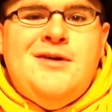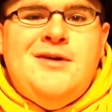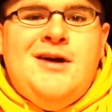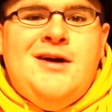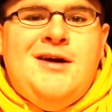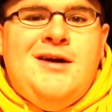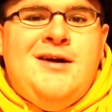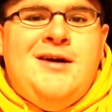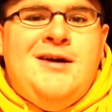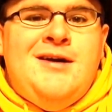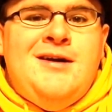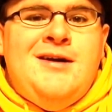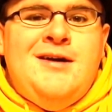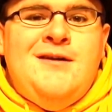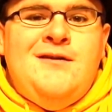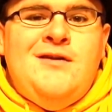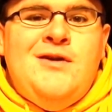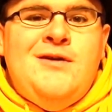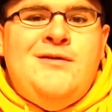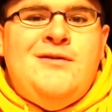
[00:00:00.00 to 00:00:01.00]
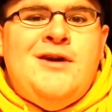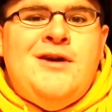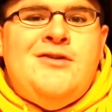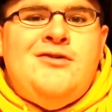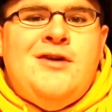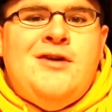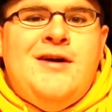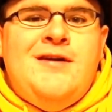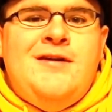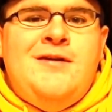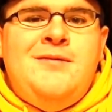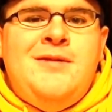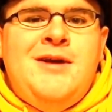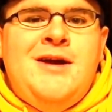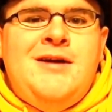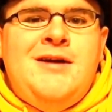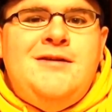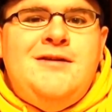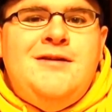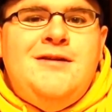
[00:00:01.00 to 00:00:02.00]
If you have not tried them
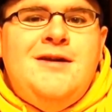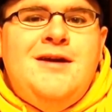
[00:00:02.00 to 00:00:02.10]
yet,